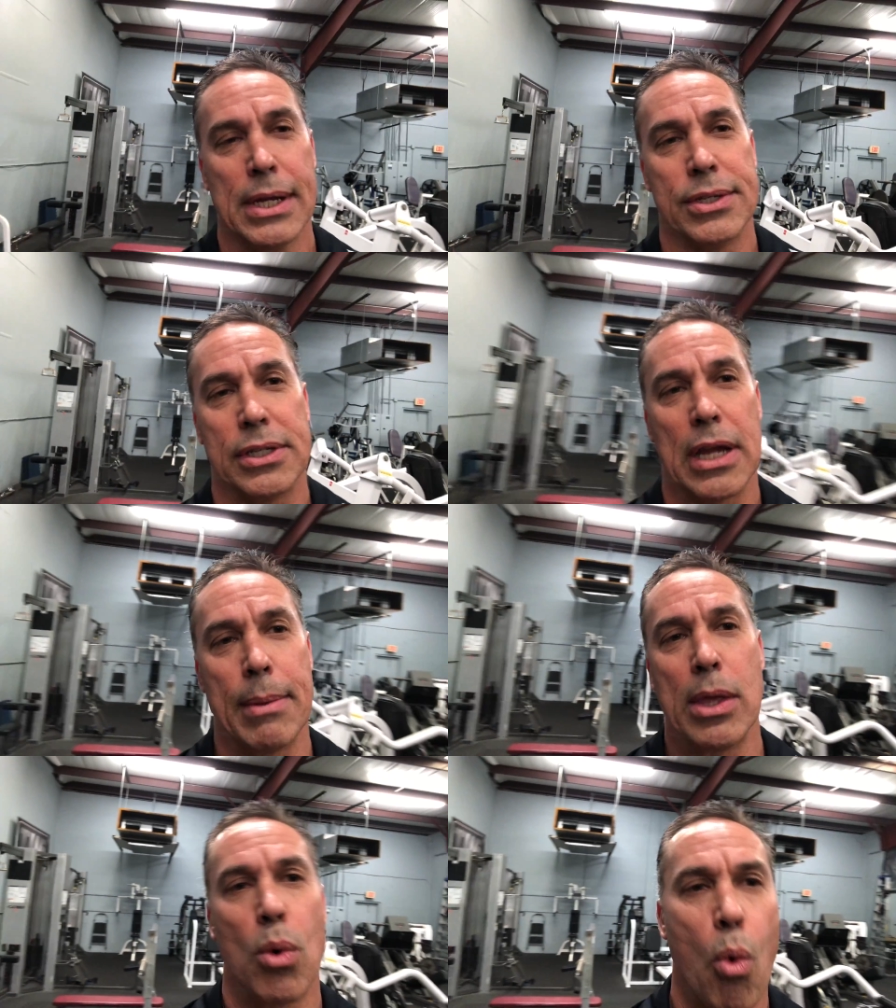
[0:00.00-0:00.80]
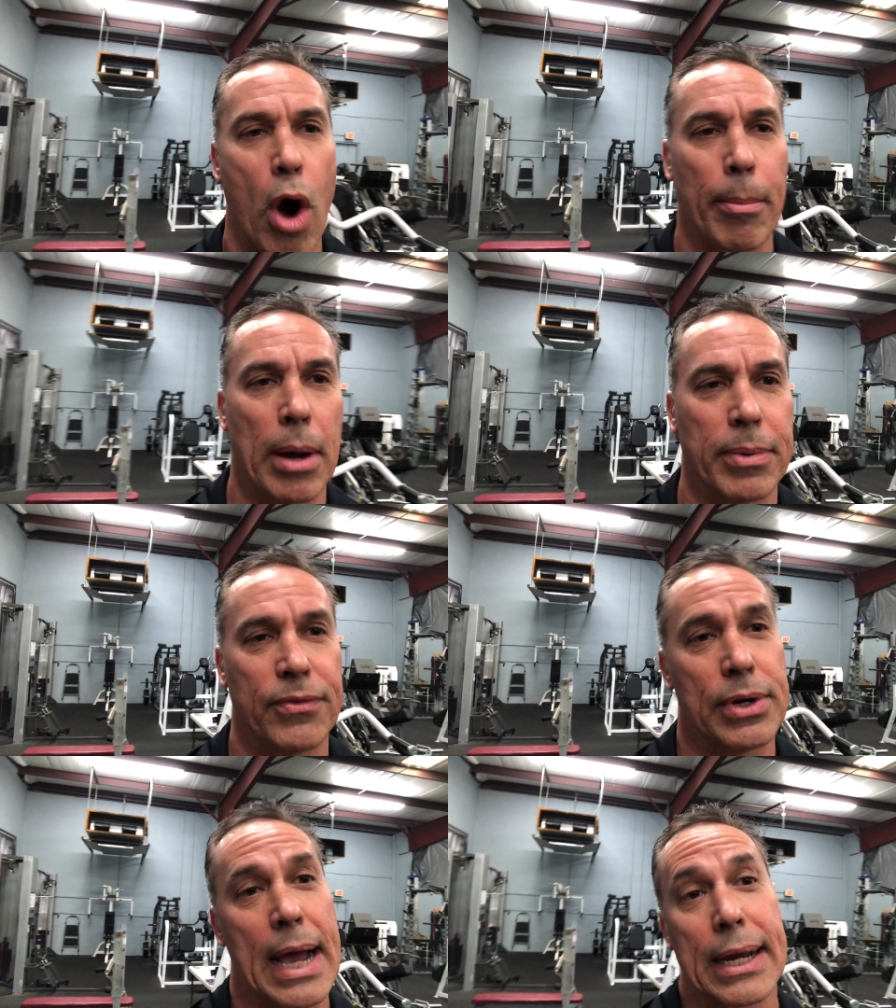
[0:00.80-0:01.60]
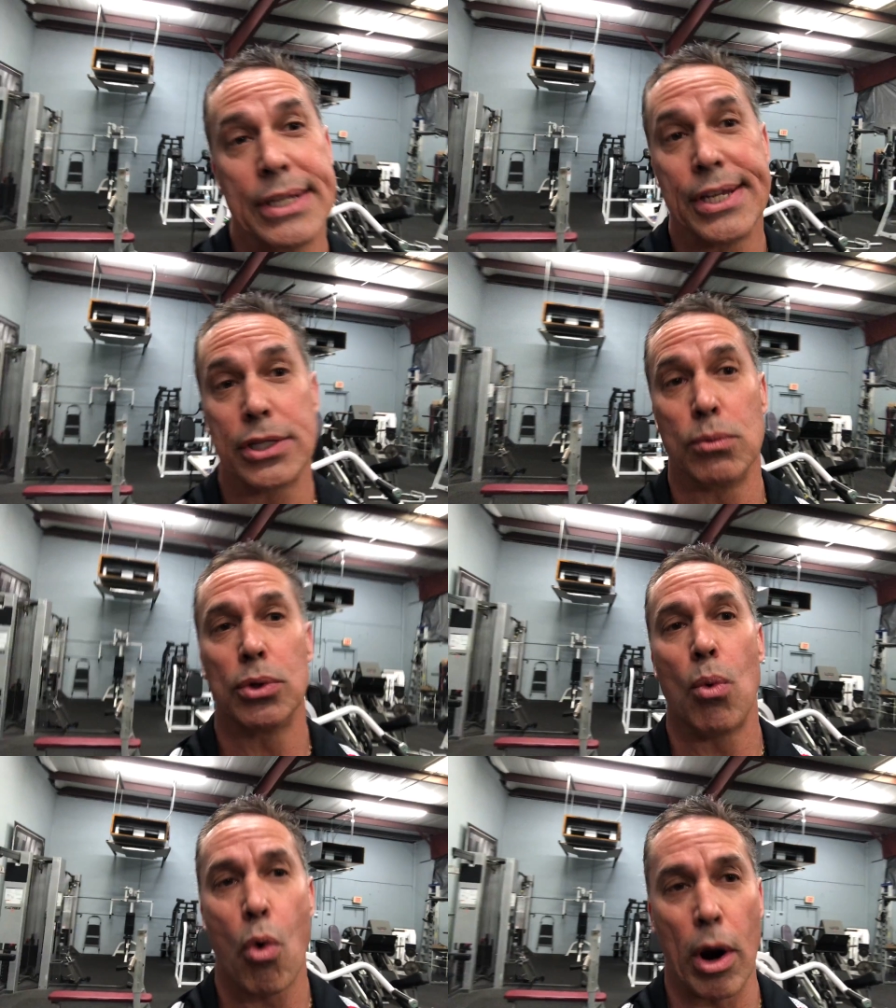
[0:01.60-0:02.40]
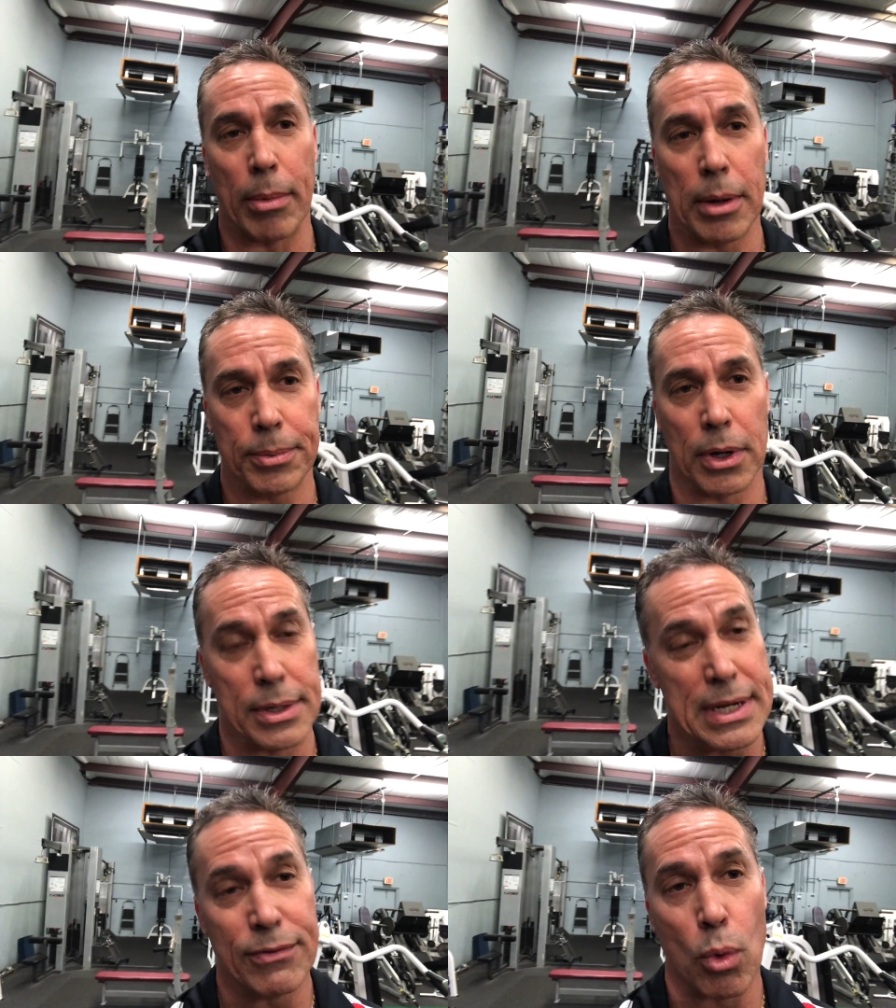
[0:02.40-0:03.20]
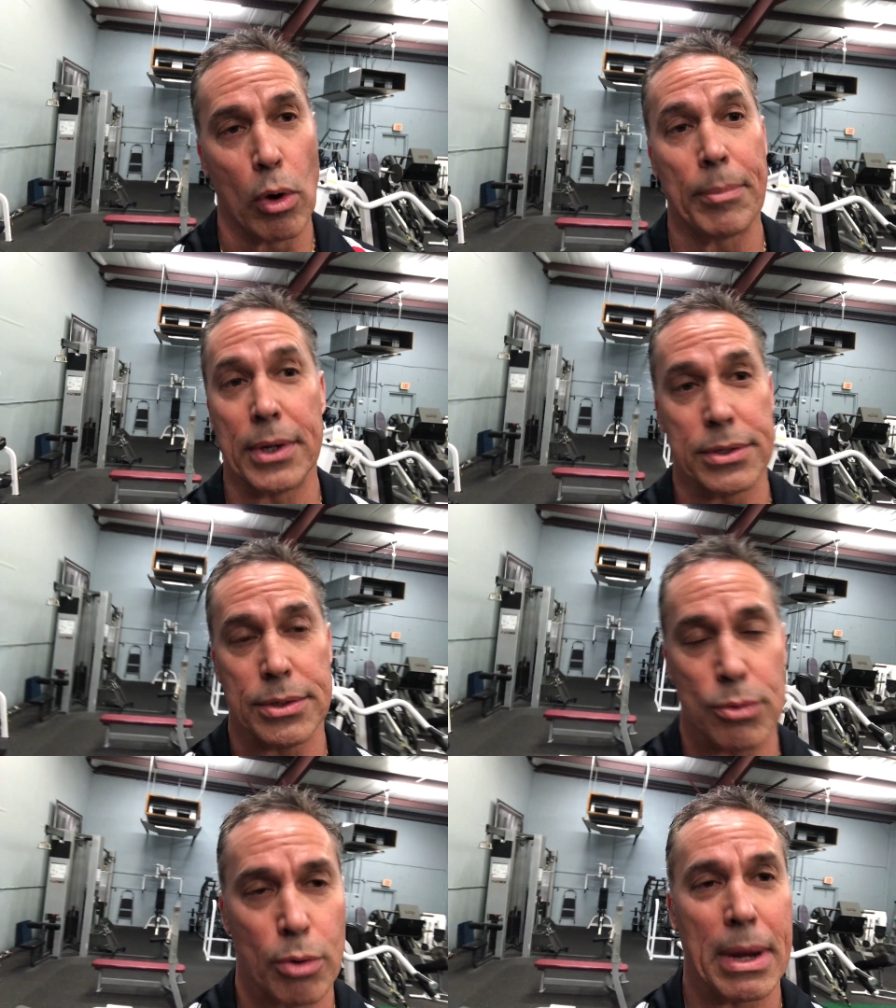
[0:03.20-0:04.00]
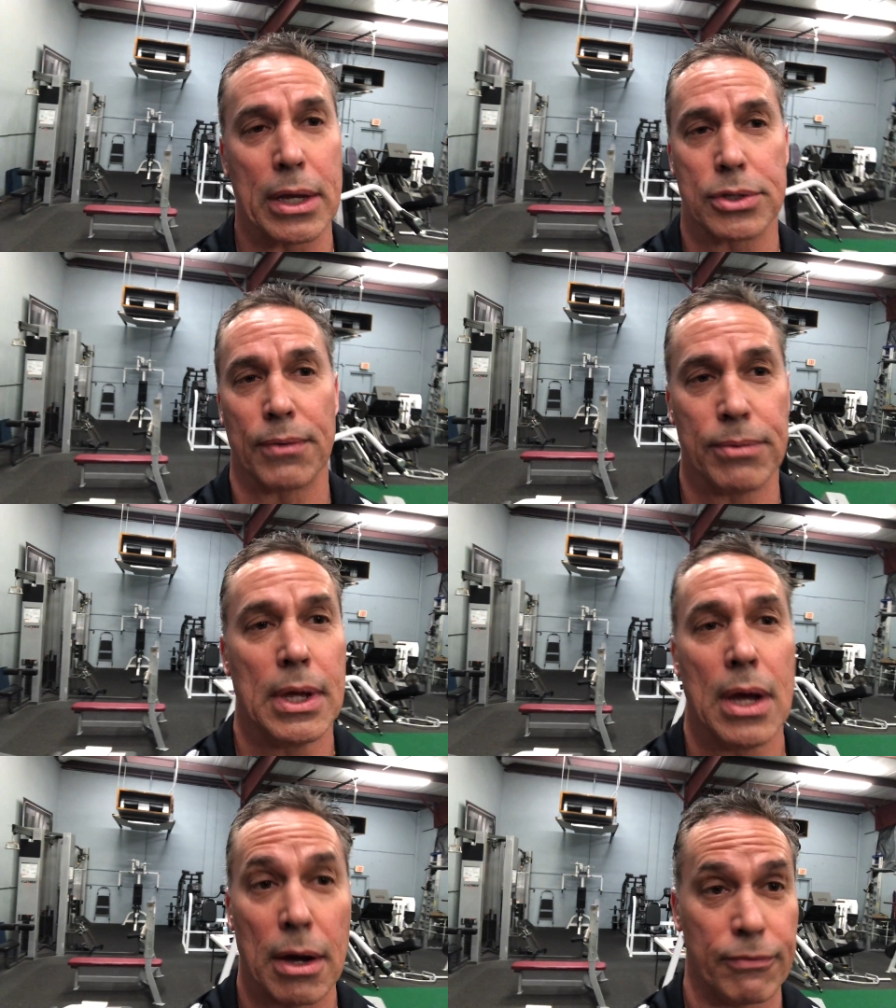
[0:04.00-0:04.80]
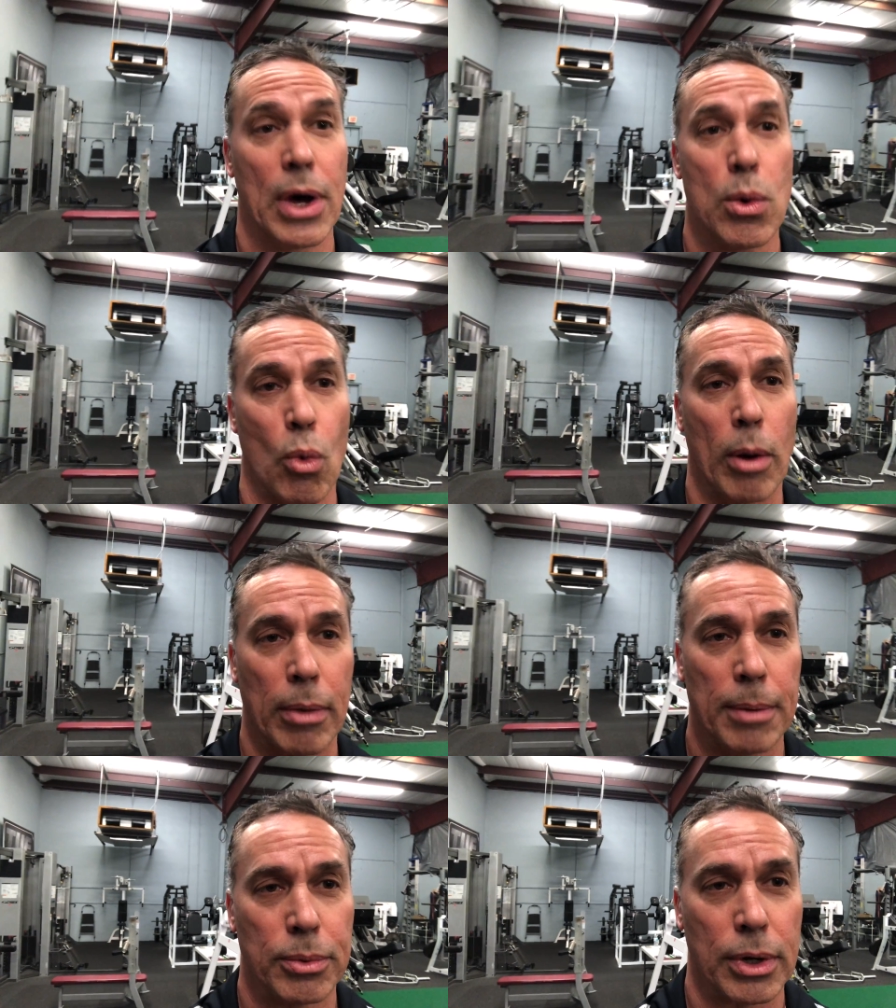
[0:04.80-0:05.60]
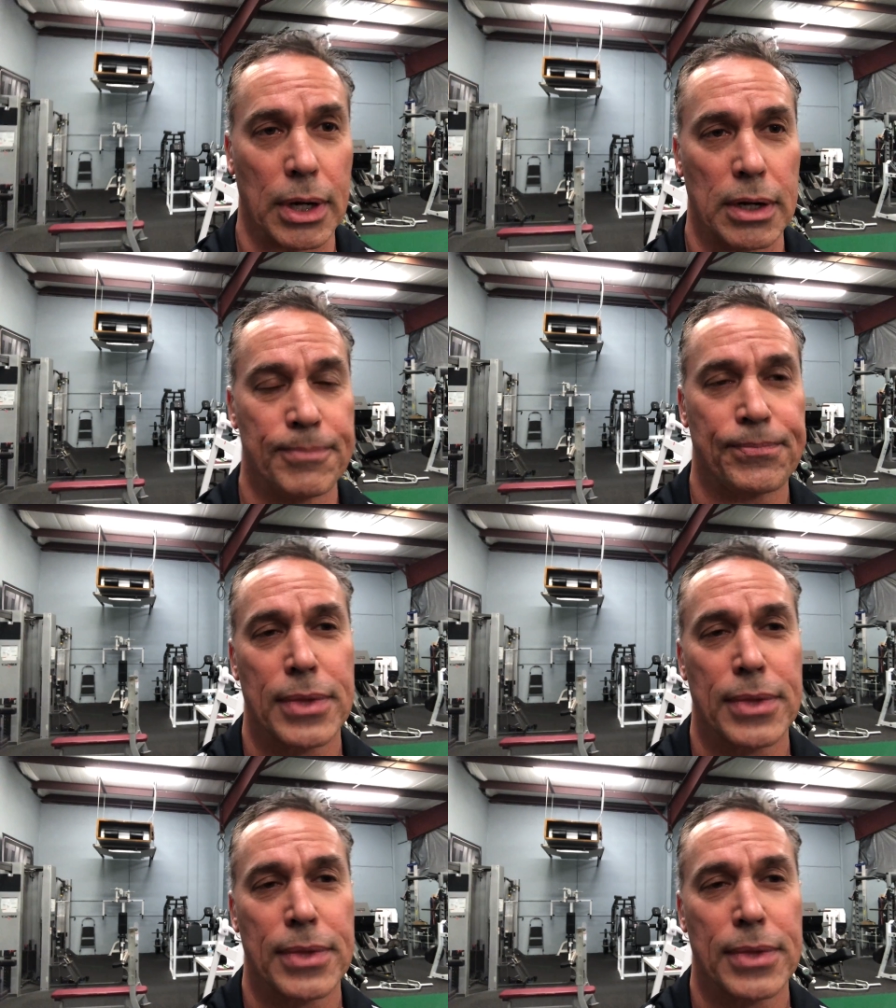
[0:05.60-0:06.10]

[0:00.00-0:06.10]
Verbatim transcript: It's the same thing in a warm up. If you're not consistent with a warm up, uh, even a warm up that you want to make it a, a fun warm up, okay?